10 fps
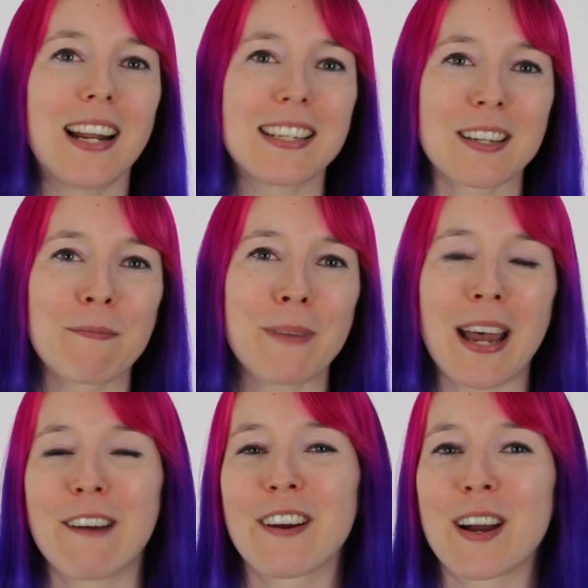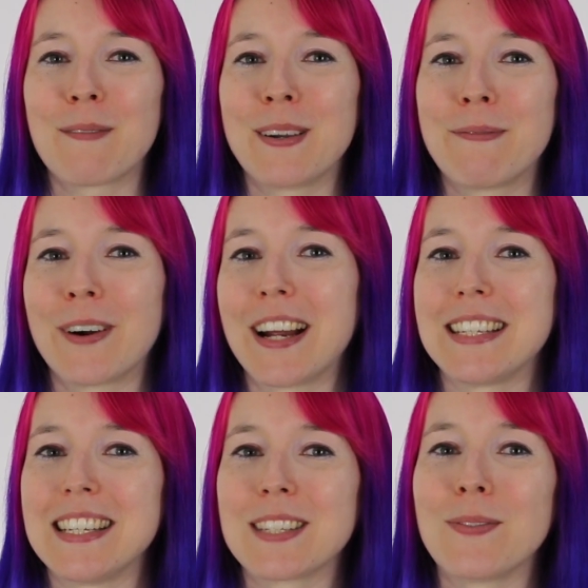let's compare a couple of
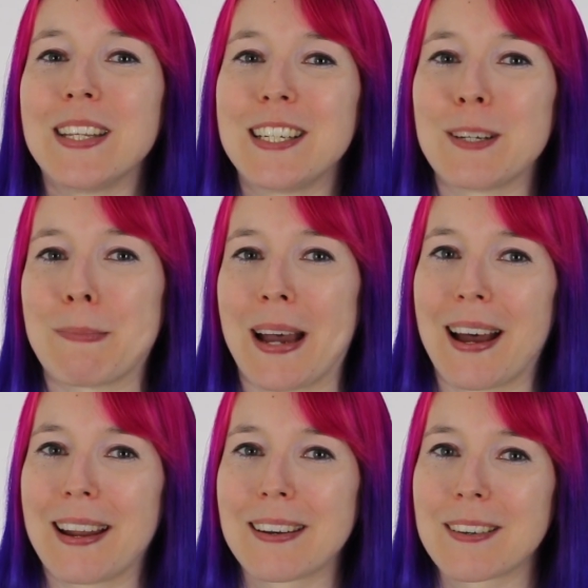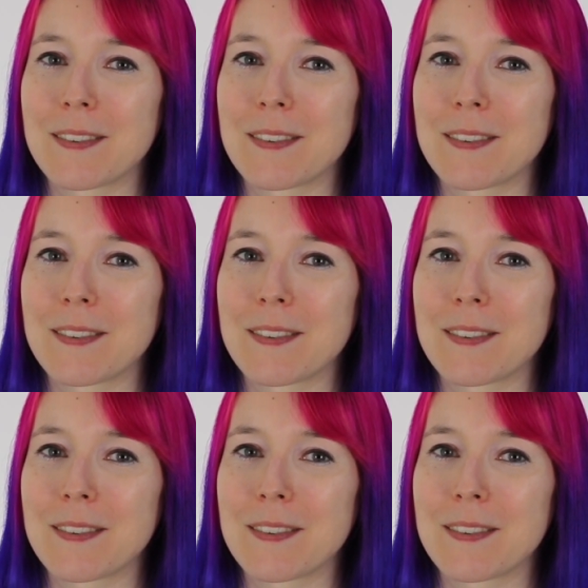prices with Japan.